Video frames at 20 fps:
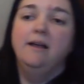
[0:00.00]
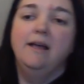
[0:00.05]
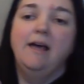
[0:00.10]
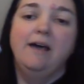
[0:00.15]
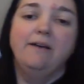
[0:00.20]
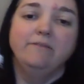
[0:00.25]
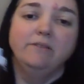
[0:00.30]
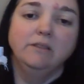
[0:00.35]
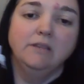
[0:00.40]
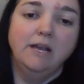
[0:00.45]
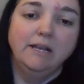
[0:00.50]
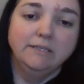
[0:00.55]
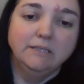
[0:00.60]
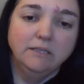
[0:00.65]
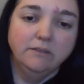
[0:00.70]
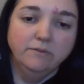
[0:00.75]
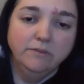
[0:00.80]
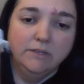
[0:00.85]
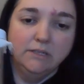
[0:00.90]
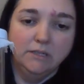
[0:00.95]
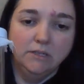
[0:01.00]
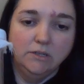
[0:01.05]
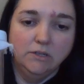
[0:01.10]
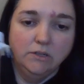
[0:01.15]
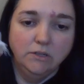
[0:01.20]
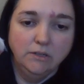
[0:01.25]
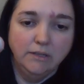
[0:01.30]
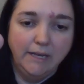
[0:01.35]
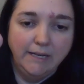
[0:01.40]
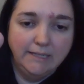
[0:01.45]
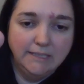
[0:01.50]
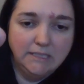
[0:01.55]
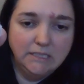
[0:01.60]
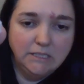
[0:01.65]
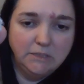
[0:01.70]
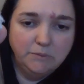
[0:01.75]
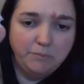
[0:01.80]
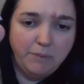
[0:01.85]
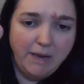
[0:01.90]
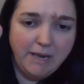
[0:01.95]
Having lots of little, like,
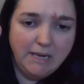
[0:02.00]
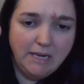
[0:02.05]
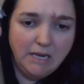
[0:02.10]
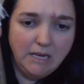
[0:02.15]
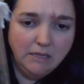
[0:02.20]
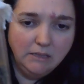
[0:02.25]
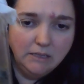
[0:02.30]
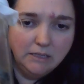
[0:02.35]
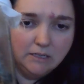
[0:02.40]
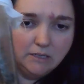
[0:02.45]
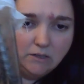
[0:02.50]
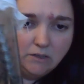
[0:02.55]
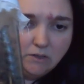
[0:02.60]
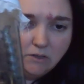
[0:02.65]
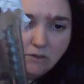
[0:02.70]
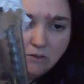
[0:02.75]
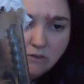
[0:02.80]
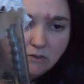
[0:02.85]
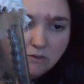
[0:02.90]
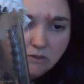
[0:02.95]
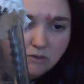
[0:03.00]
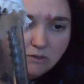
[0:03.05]
spiky little,